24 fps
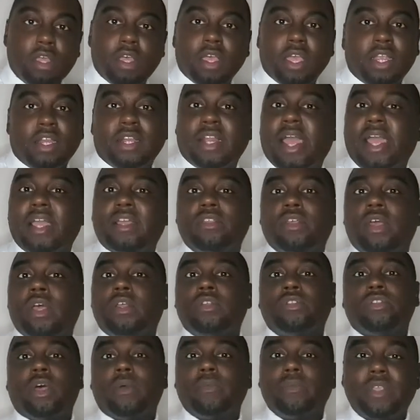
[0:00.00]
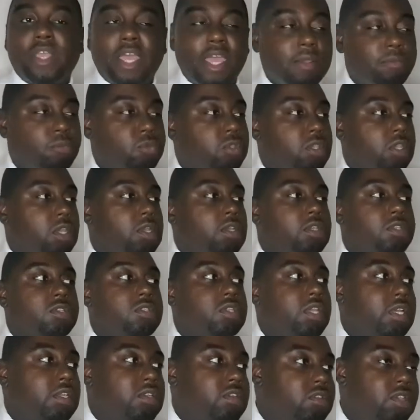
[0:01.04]
It's like, sometimes
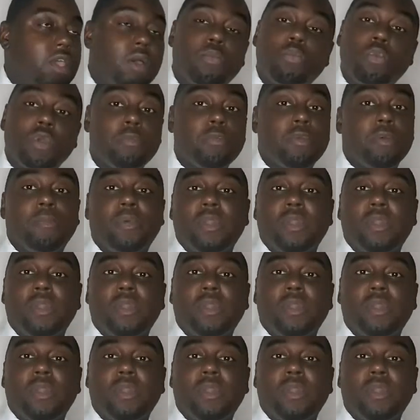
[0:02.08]
there's some women,